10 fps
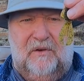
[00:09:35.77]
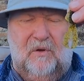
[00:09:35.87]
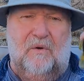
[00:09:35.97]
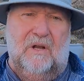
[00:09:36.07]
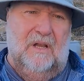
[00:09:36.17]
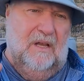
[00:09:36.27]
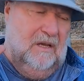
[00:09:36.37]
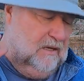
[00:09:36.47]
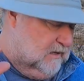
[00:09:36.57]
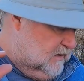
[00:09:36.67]
you,
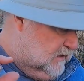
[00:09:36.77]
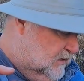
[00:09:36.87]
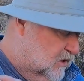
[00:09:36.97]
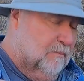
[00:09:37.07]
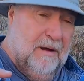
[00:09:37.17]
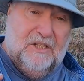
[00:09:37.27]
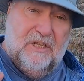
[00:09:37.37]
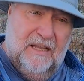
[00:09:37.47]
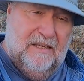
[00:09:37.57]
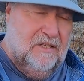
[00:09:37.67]

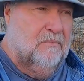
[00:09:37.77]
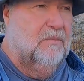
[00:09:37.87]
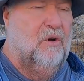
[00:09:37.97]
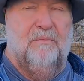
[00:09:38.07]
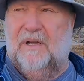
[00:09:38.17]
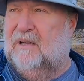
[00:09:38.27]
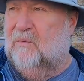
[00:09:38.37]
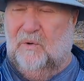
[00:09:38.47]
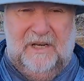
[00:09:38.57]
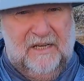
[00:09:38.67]
much less movement
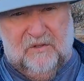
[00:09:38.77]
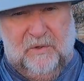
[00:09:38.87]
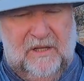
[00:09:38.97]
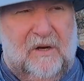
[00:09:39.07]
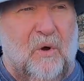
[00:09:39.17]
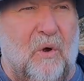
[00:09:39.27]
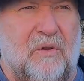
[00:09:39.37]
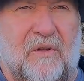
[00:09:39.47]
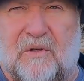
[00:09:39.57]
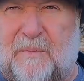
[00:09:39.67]
when it gets really
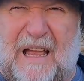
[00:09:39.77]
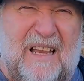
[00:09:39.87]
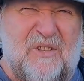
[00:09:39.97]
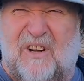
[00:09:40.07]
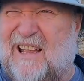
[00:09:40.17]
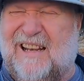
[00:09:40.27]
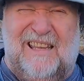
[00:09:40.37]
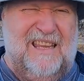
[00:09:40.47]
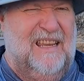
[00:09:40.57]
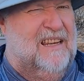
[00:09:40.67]
cold and those bass are kind
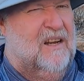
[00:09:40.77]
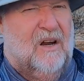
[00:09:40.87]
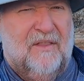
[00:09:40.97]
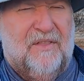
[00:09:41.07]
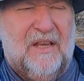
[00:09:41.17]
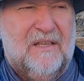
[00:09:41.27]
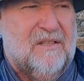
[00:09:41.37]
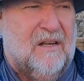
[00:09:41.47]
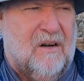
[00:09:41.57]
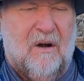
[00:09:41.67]
of keying in on
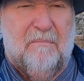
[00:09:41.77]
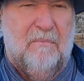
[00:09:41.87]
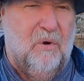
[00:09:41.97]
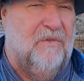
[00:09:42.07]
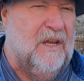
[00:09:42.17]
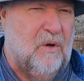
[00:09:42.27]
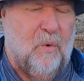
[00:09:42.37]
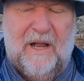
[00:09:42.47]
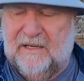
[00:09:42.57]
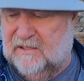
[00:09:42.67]
things that aren't moving quite